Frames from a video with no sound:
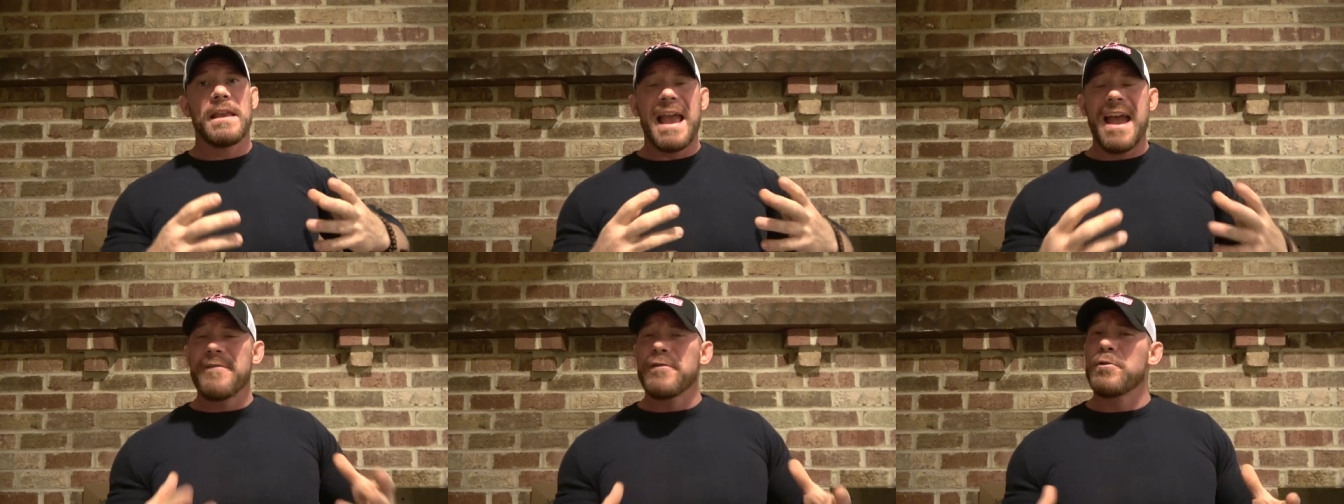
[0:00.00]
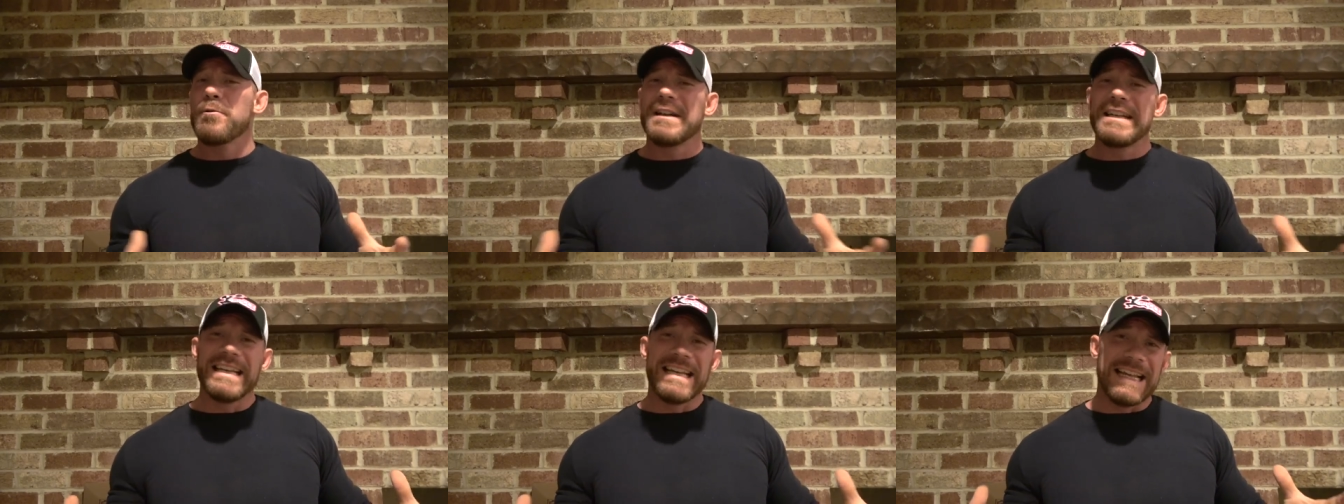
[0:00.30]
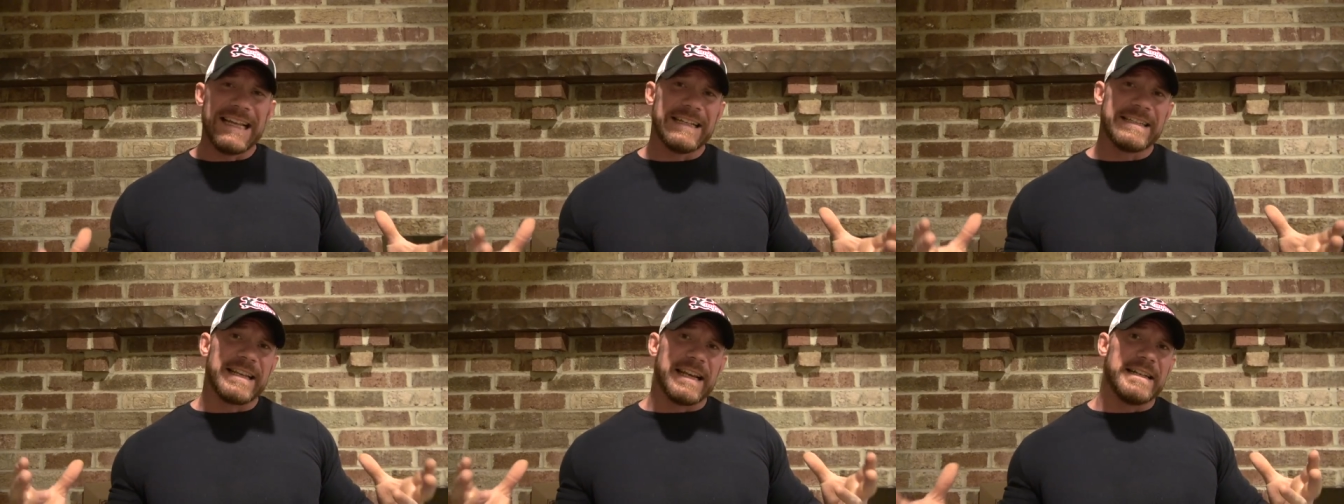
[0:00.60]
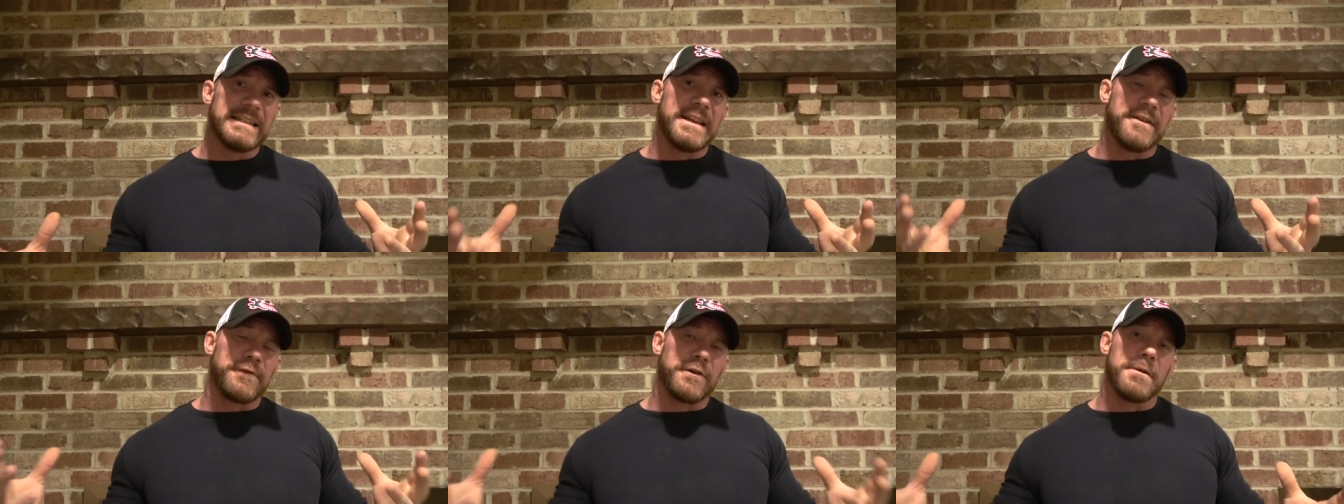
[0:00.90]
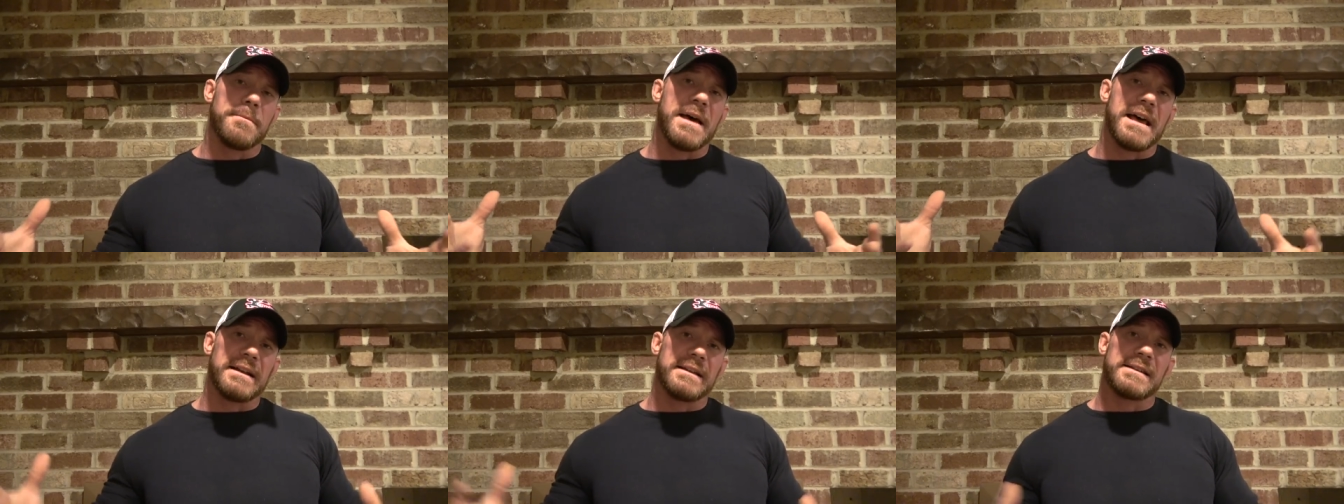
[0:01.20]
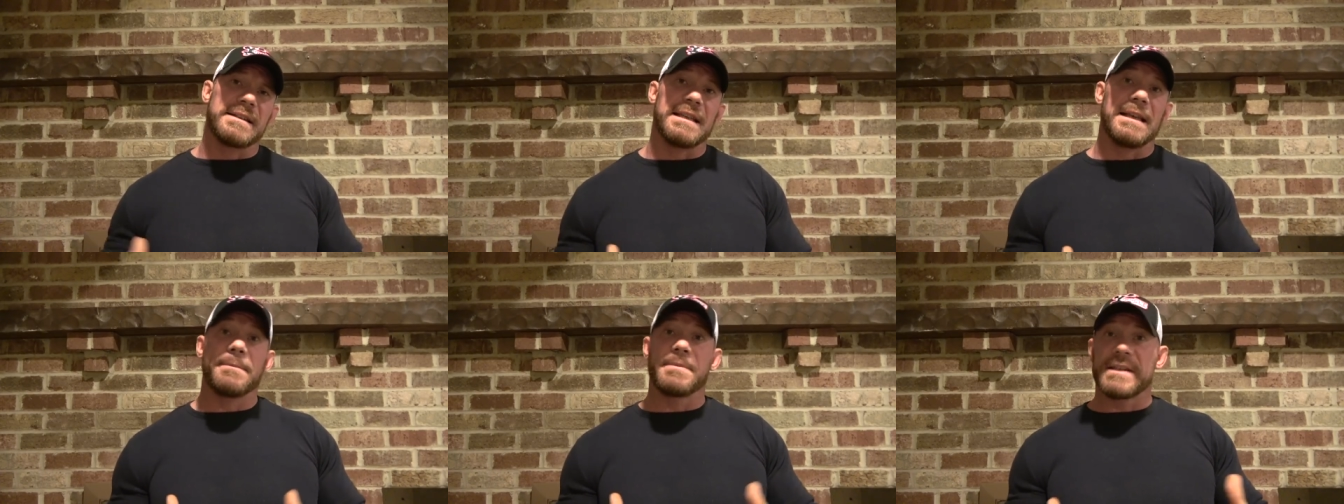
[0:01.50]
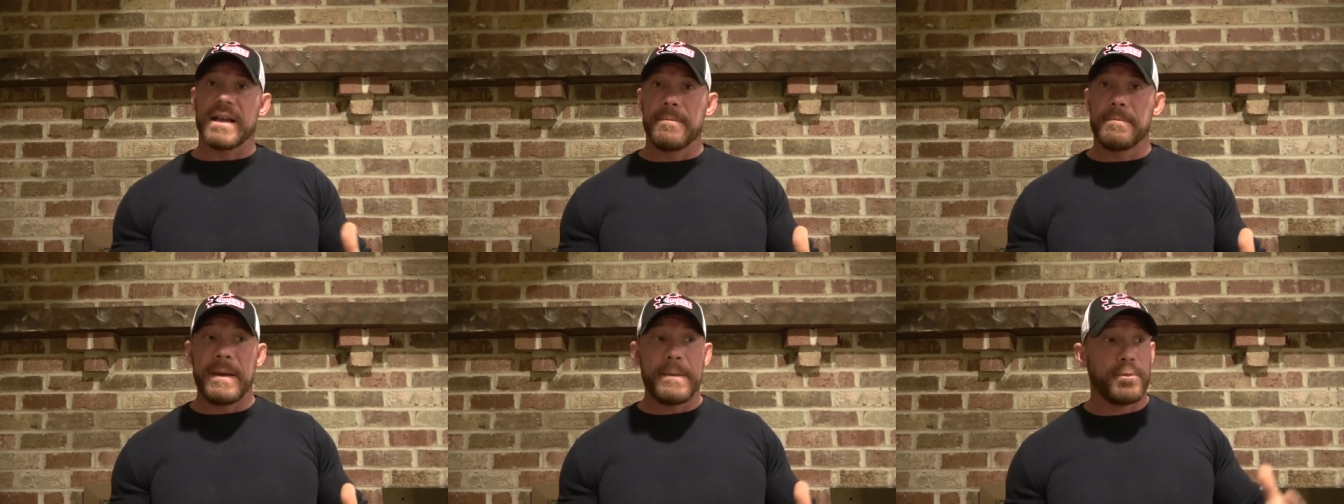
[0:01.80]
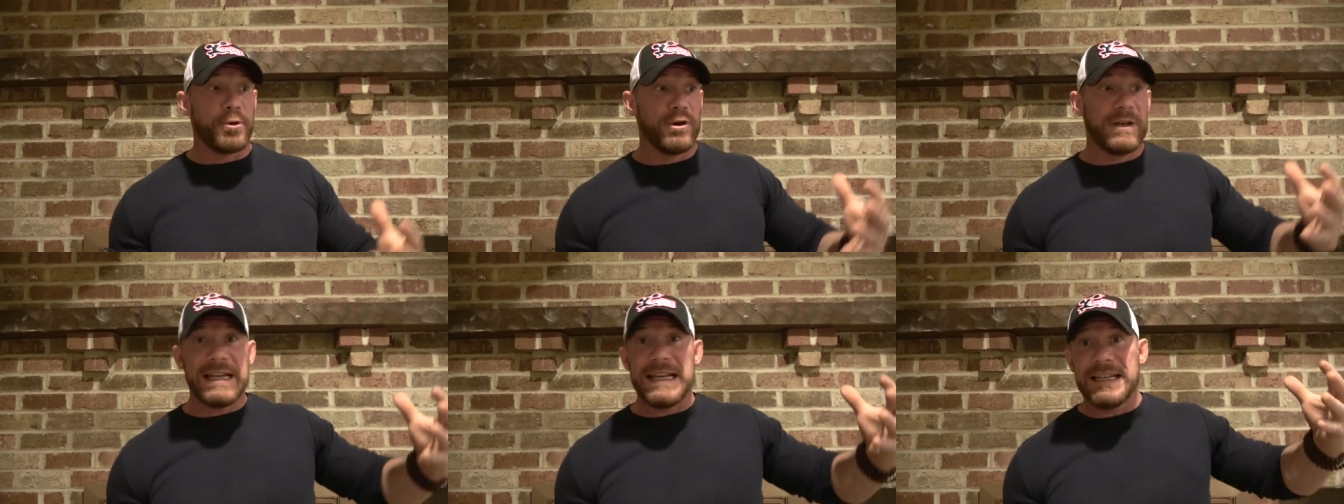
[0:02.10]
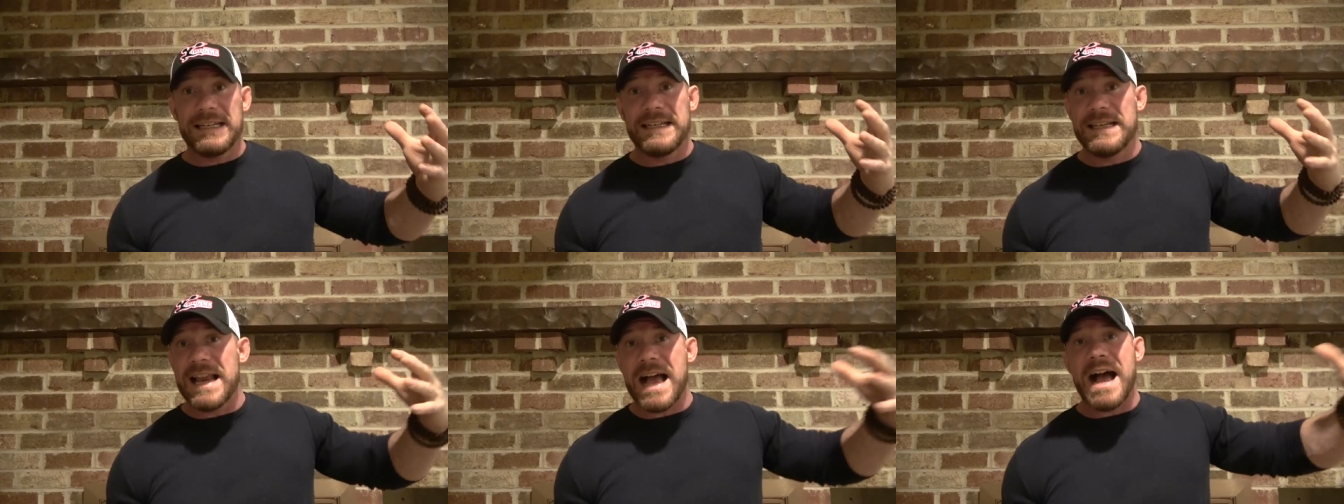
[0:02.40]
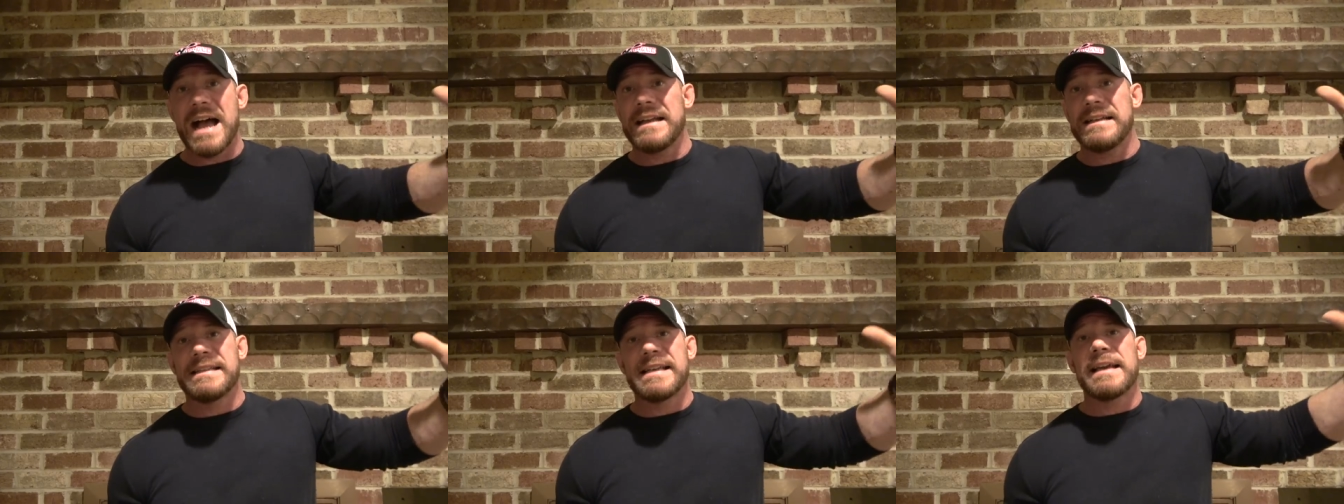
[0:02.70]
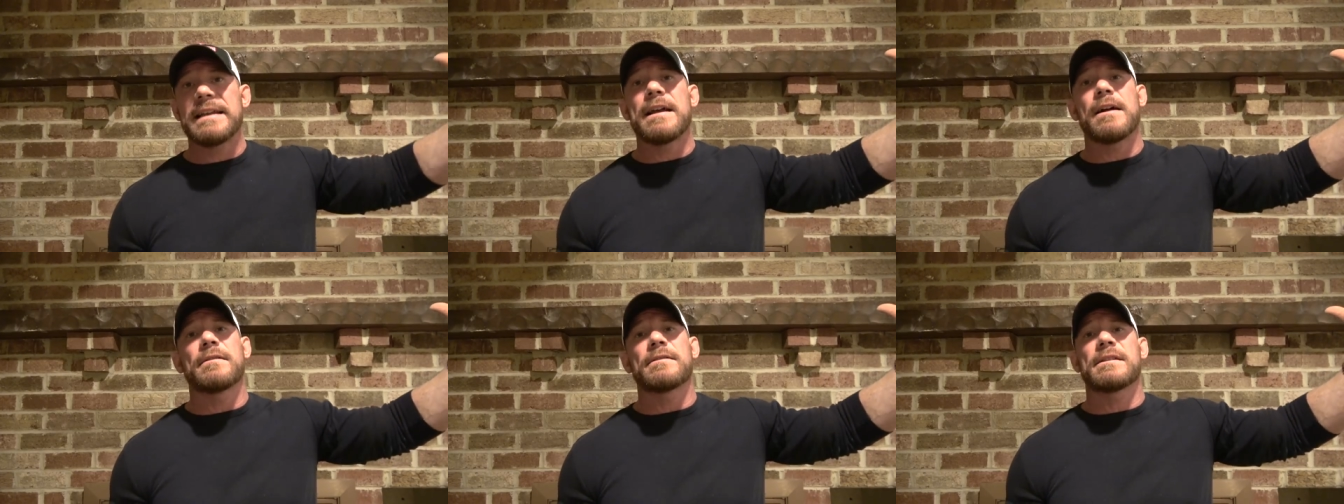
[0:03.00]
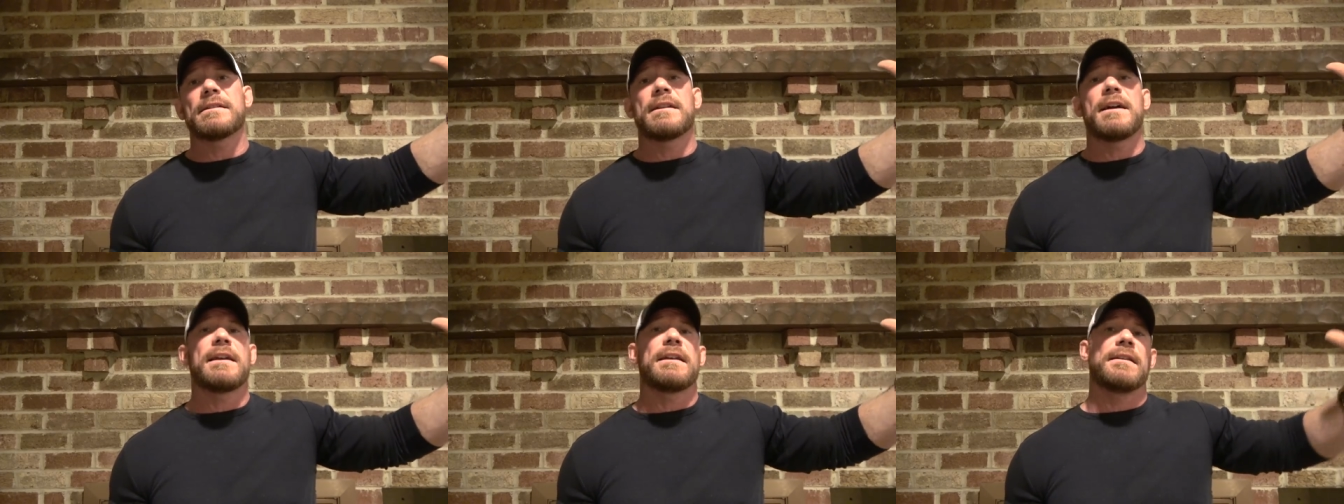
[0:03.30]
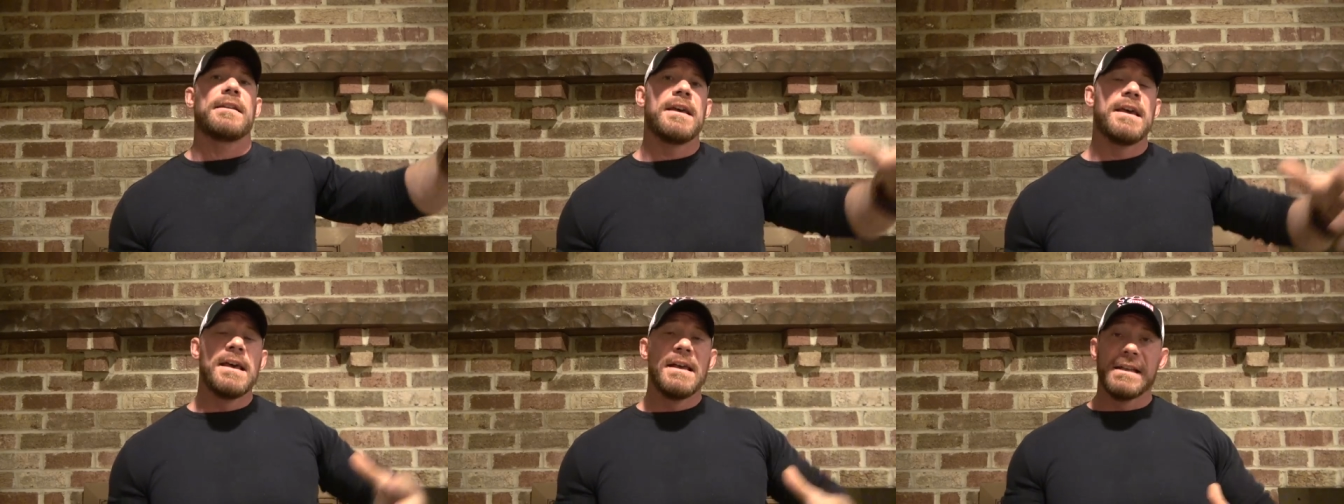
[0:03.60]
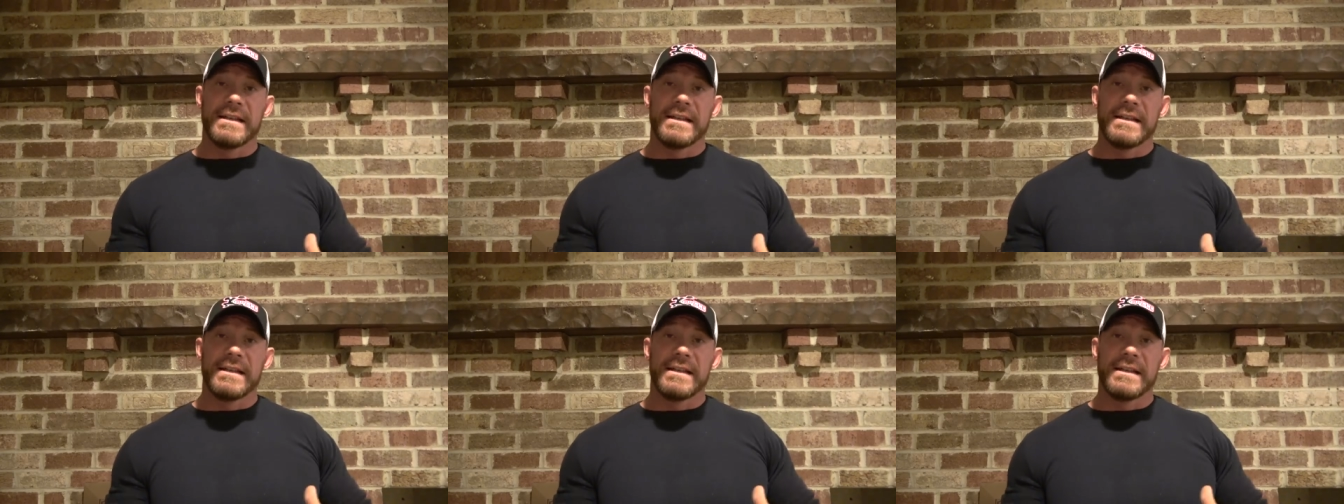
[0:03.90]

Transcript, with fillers: everyone needs a different amount of sleep. Some people need nine, ten hours a night.